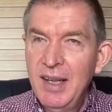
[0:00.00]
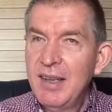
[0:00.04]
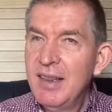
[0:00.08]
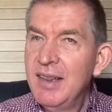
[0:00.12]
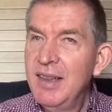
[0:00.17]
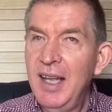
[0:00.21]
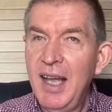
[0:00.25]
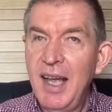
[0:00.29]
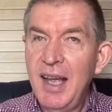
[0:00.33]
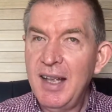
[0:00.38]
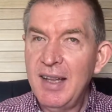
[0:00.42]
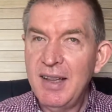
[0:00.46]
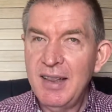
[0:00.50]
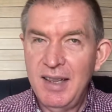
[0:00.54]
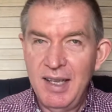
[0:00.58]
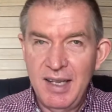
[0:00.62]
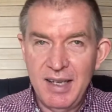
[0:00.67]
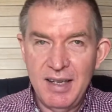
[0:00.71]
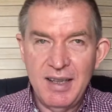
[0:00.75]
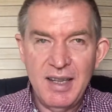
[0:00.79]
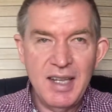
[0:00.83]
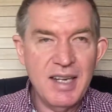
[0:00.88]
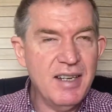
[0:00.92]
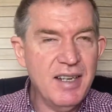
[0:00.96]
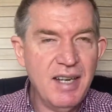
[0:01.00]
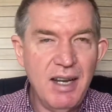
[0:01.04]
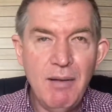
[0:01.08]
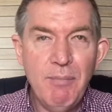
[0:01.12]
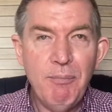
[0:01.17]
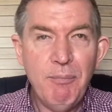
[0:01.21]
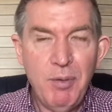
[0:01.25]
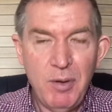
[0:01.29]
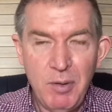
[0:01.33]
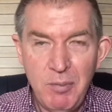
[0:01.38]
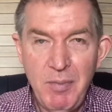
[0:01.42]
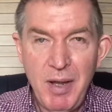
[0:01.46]
that, the, the
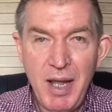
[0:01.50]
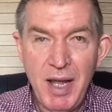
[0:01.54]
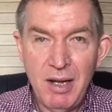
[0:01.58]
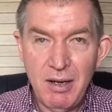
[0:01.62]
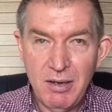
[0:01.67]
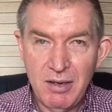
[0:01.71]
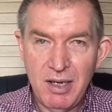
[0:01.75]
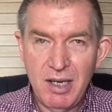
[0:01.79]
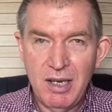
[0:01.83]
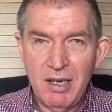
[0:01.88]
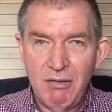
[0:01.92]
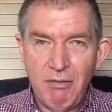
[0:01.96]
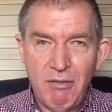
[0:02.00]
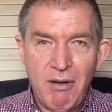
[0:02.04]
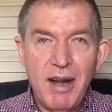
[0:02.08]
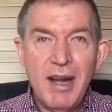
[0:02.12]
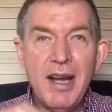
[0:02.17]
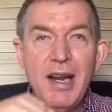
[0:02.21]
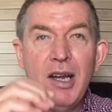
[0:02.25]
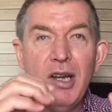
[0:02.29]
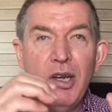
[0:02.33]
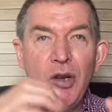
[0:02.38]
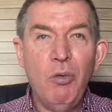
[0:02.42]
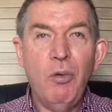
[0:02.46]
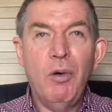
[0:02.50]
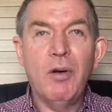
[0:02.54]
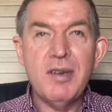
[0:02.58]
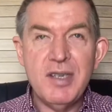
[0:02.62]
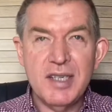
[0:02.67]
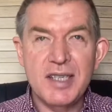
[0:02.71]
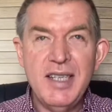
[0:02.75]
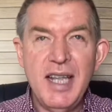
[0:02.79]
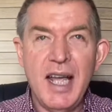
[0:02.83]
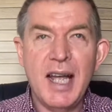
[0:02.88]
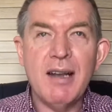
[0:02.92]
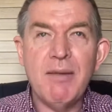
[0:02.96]
Temple Mount, running
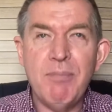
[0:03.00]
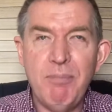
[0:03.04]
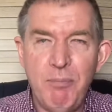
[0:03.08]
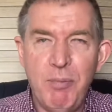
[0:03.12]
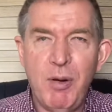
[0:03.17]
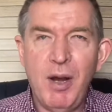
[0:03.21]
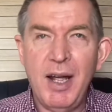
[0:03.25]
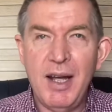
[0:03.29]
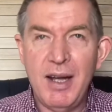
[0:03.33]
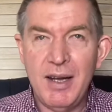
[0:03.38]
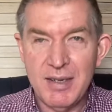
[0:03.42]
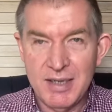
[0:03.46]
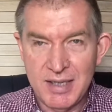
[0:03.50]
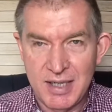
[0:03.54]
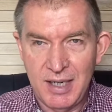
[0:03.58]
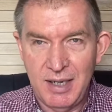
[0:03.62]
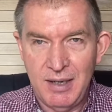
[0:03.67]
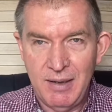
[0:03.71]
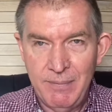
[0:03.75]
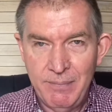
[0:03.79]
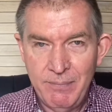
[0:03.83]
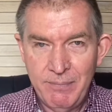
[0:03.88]
towards that plaza.